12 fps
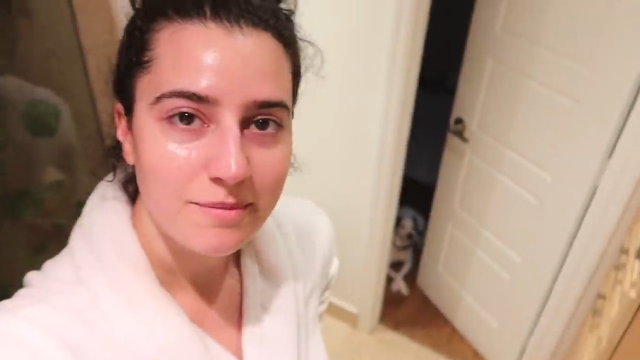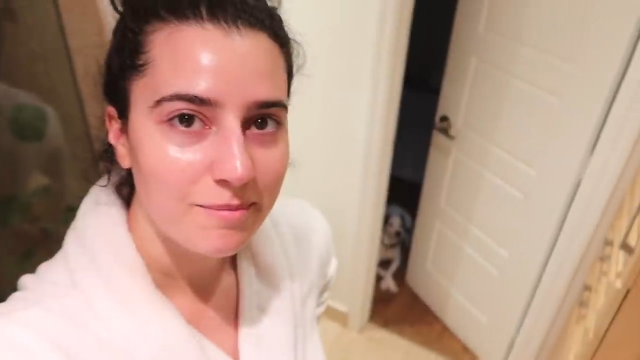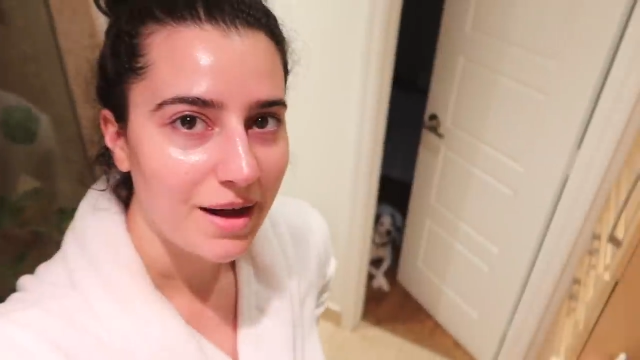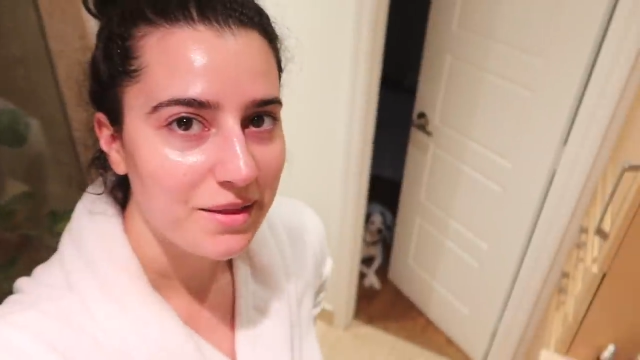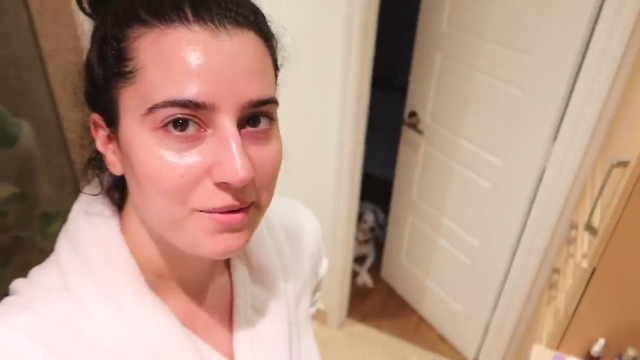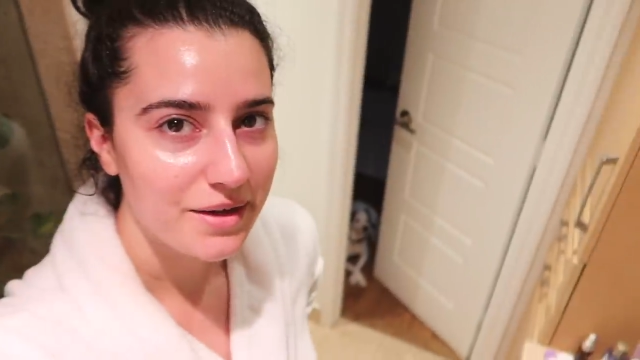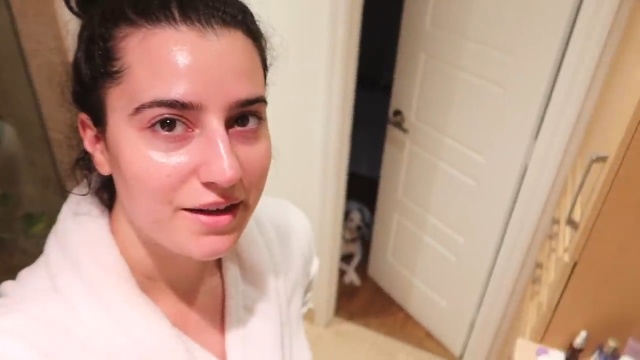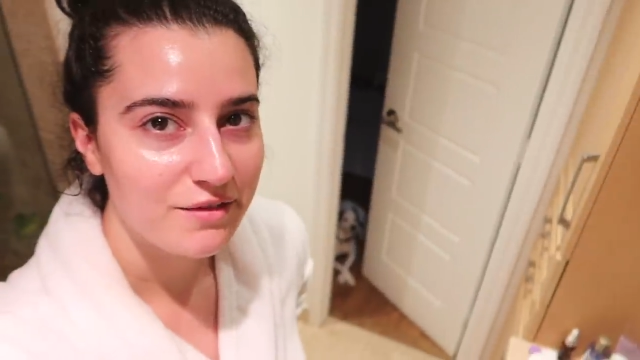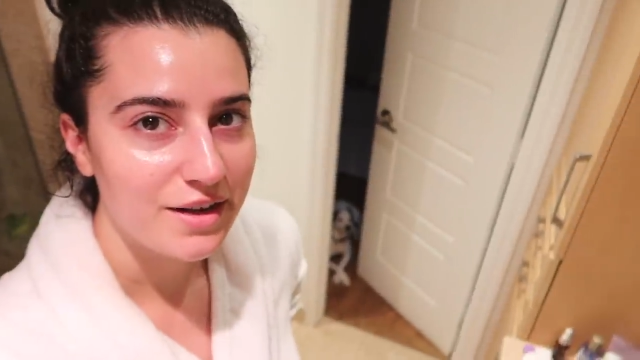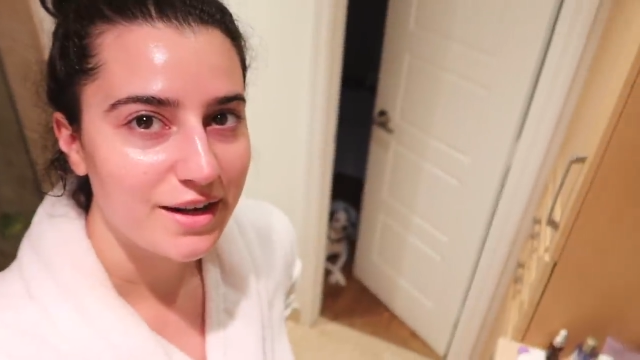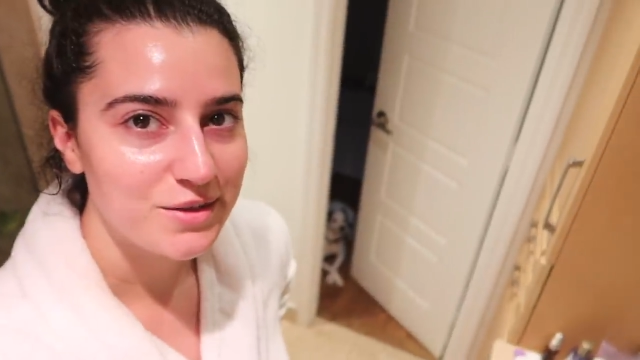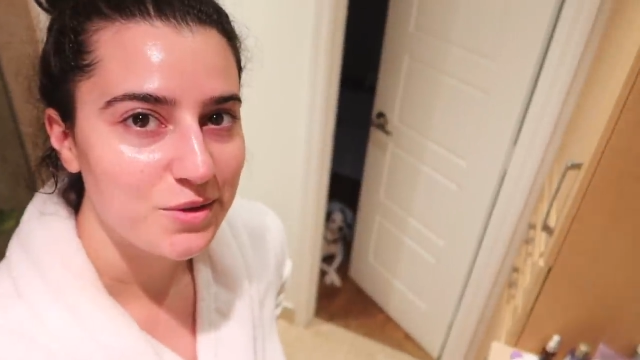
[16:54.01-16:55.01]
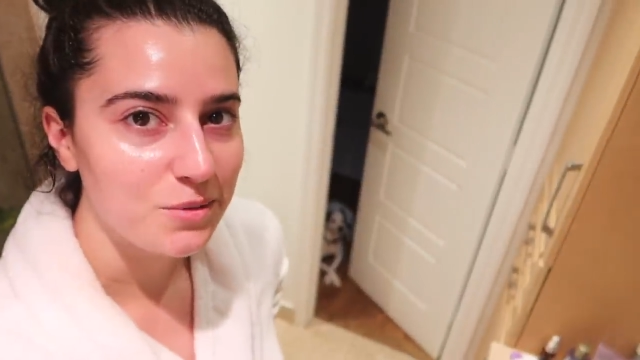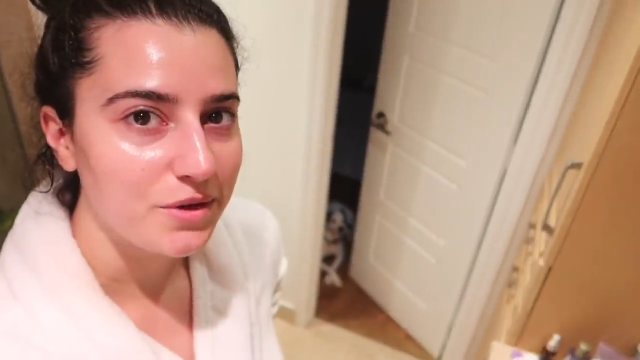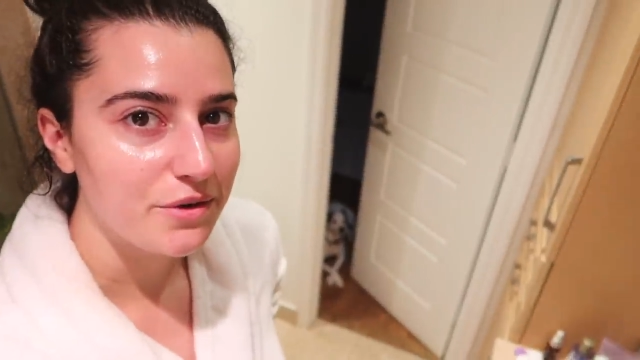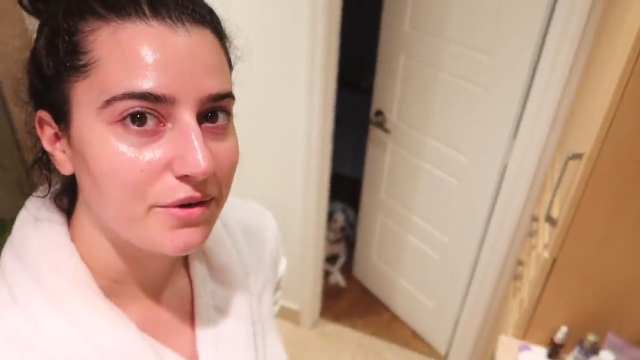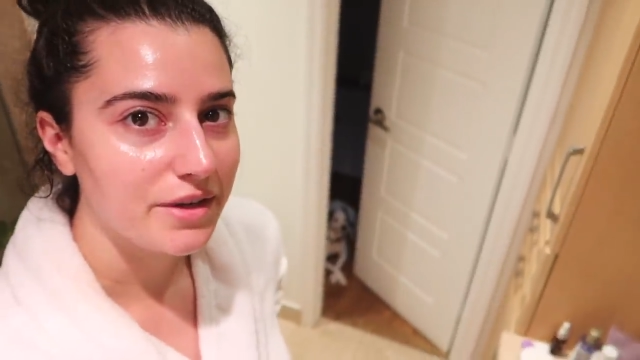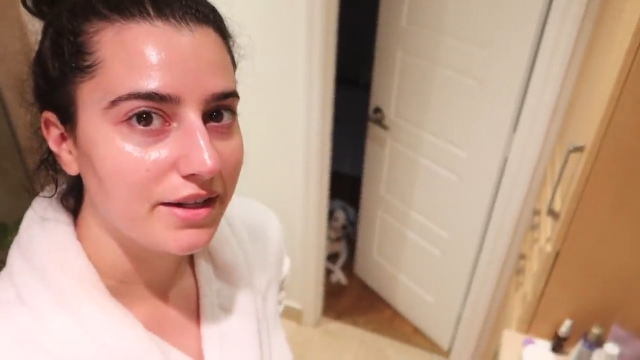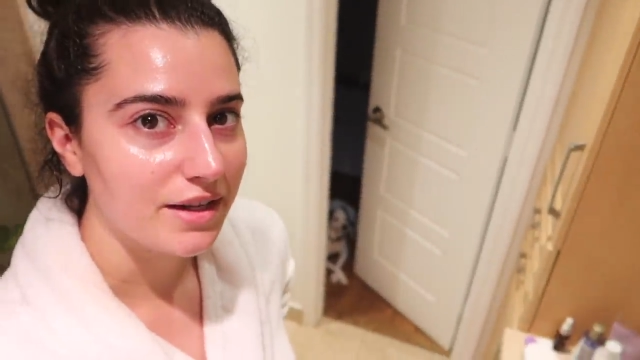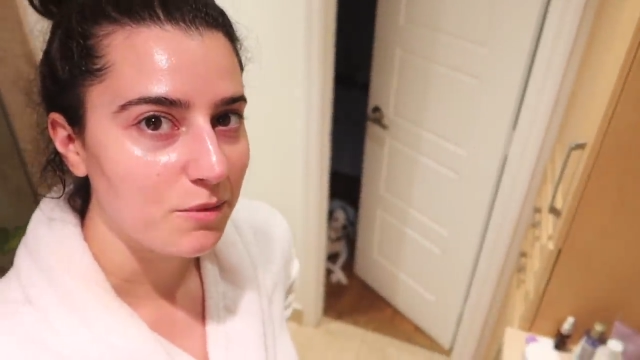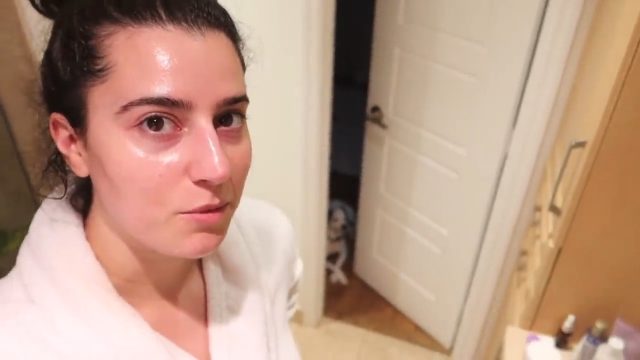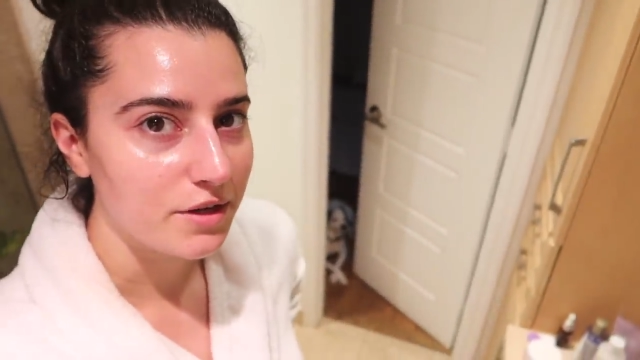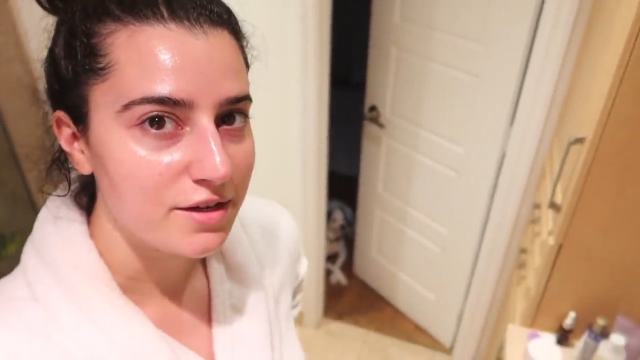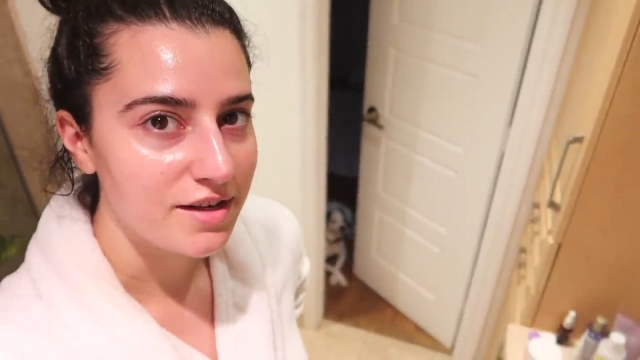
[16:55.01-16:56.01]
By the way, if you guys are wondering like
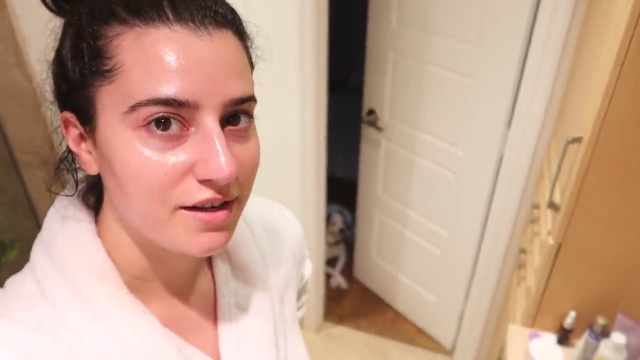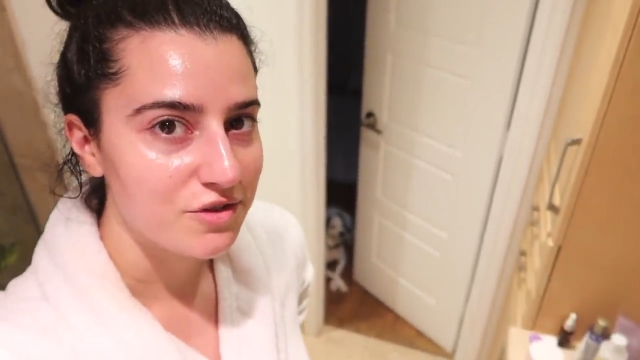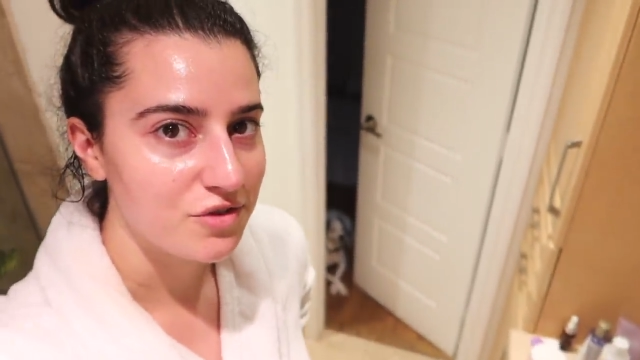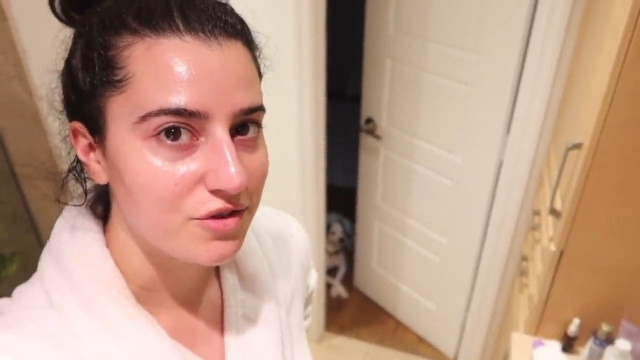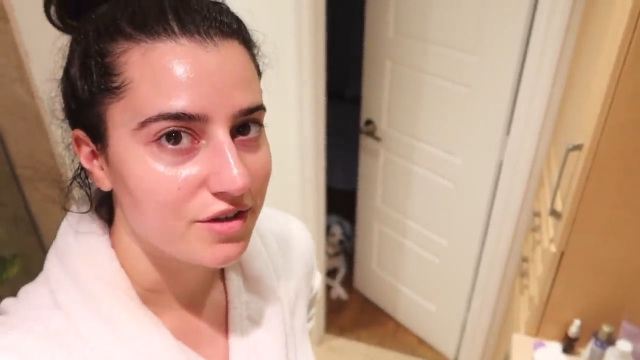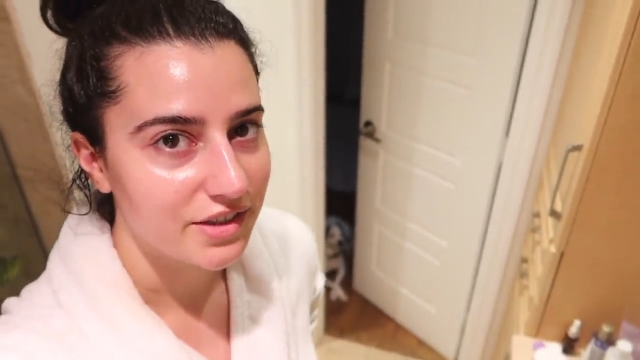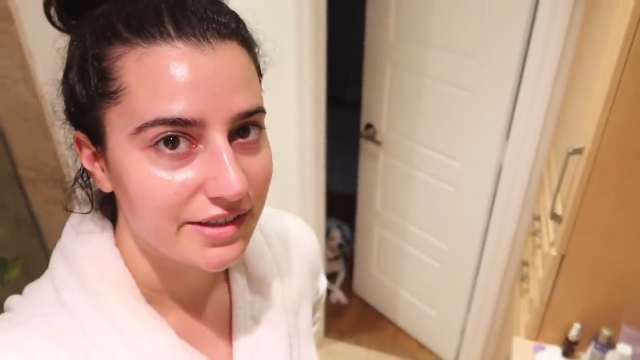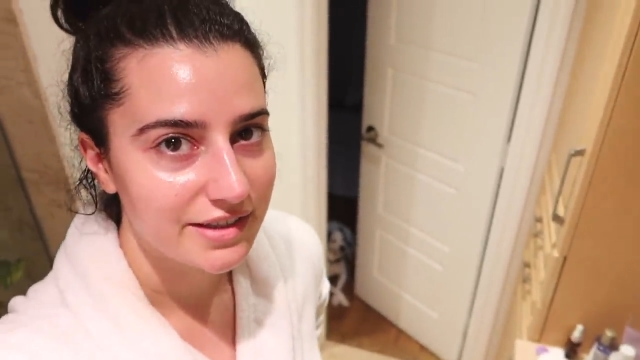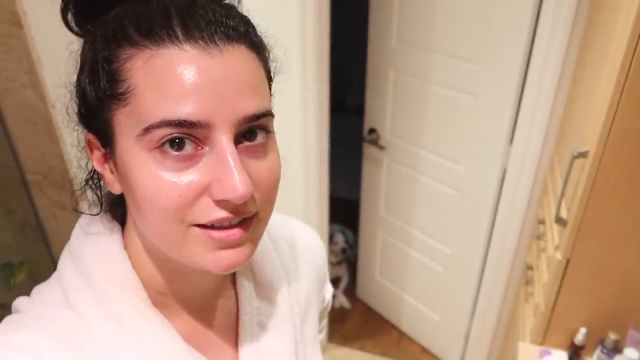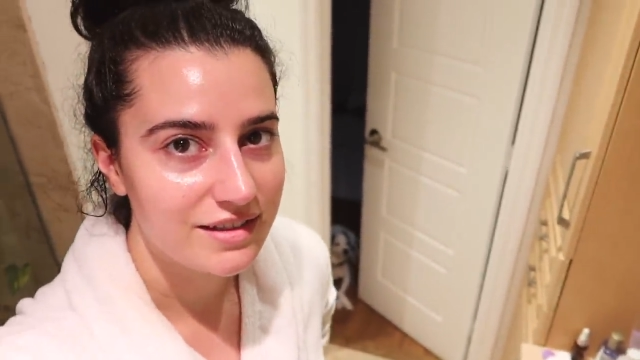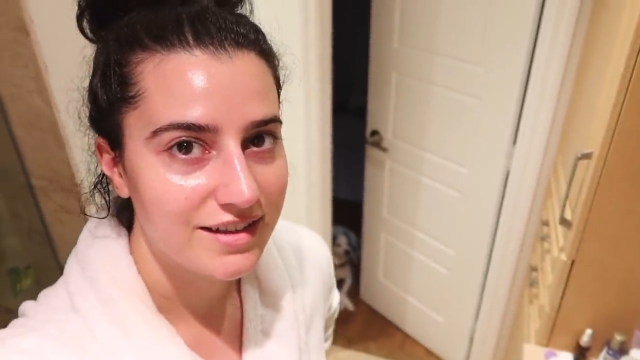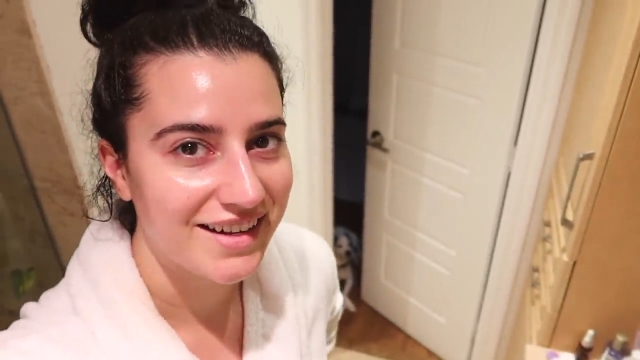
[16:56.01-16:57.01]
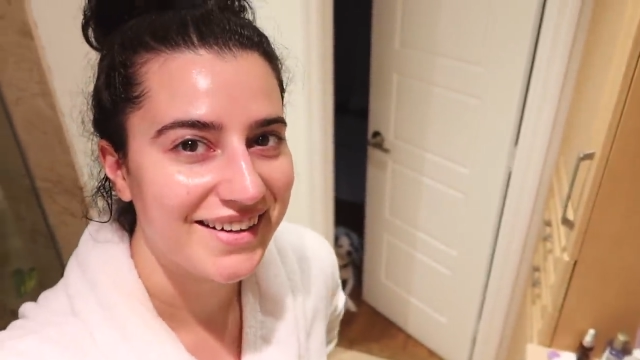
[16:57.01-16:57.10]
what Dexter does